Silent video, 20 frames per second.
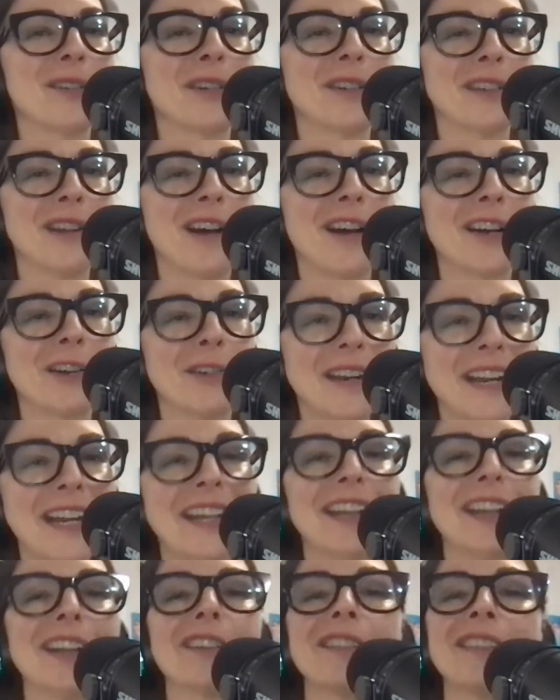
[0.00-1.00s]
not
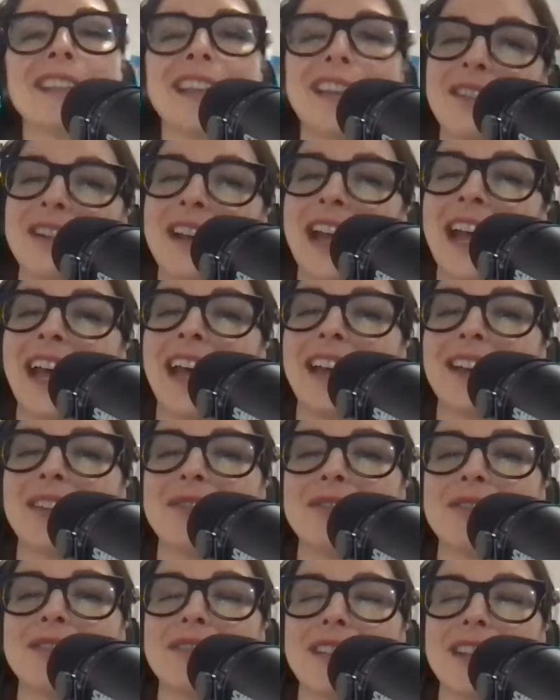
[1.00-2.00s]
great. And on the other
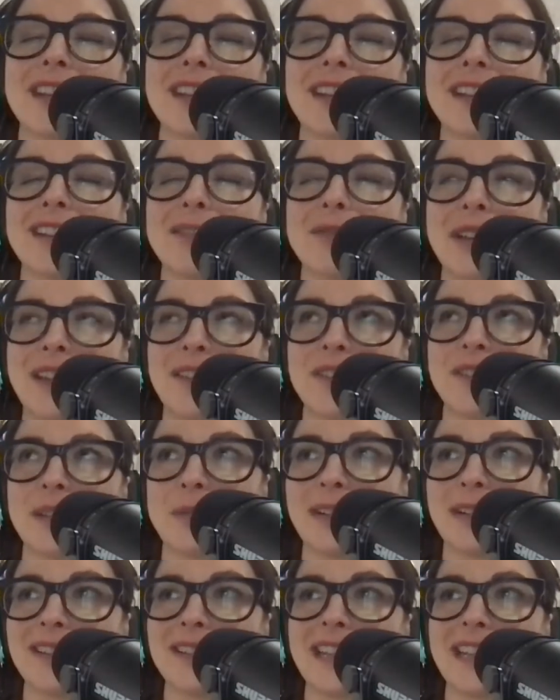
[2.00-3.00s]
hand, we have
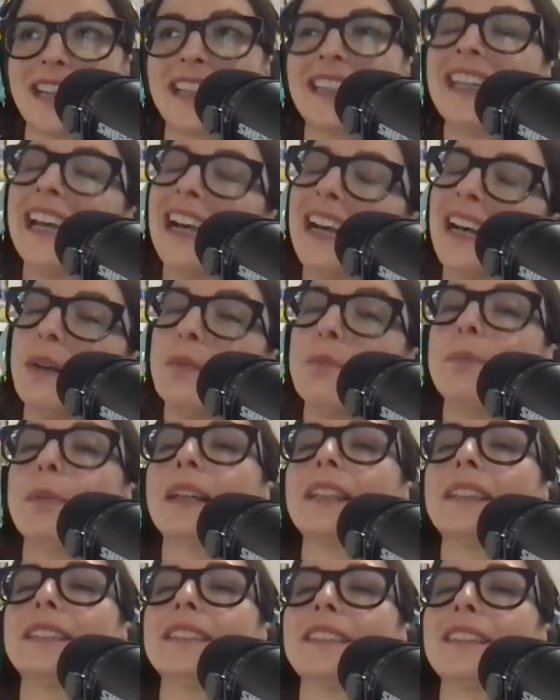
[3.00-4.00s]
someone else saying, yeah,
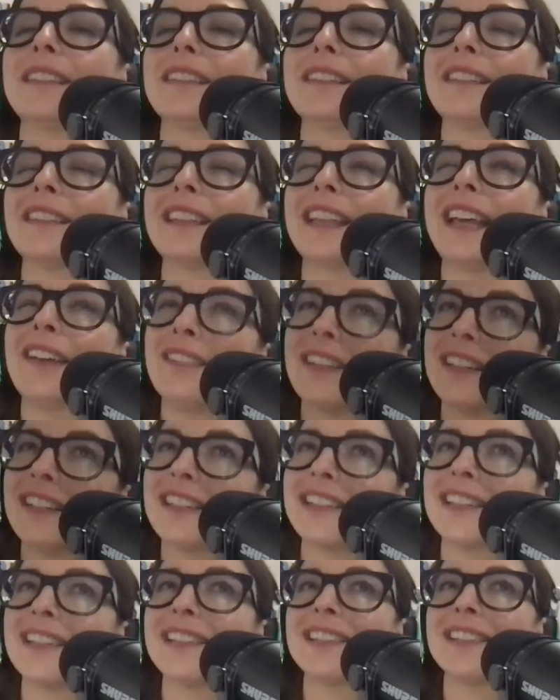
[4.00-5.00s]
but the
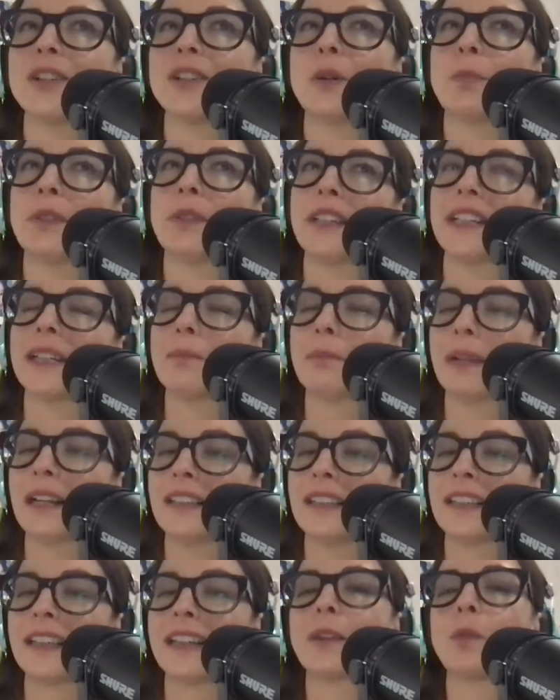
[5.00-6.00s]
evidence is still pretty
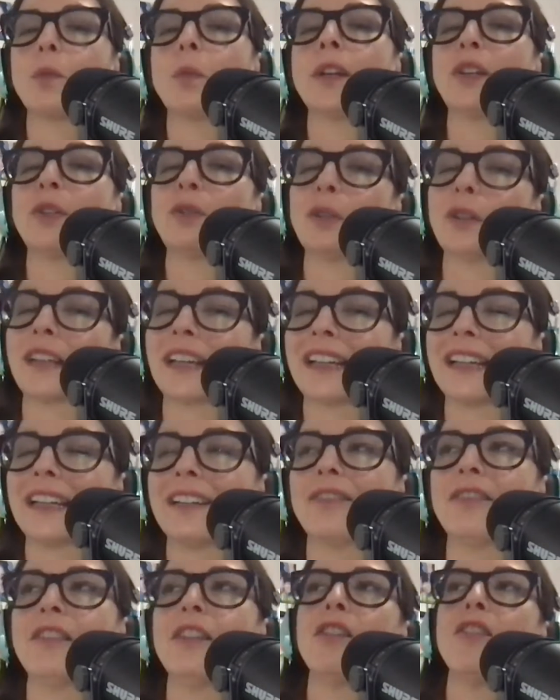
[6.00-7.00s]
compelling when you look at
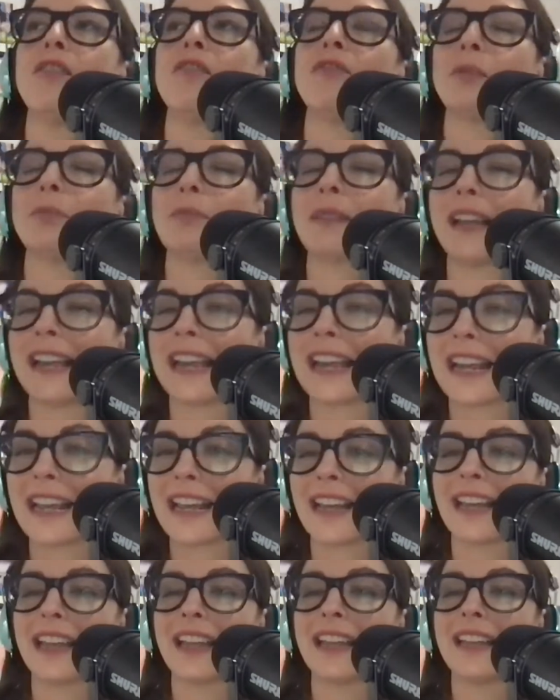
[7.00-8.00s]
it from
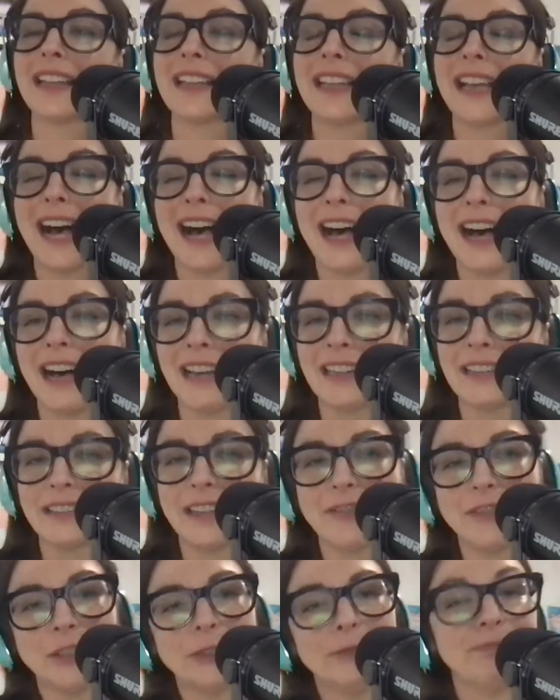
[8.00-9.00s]
like a high
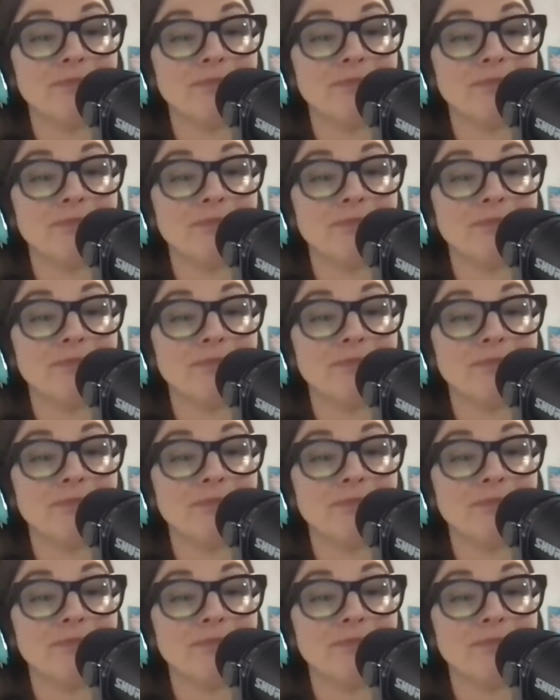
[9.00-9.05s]
level.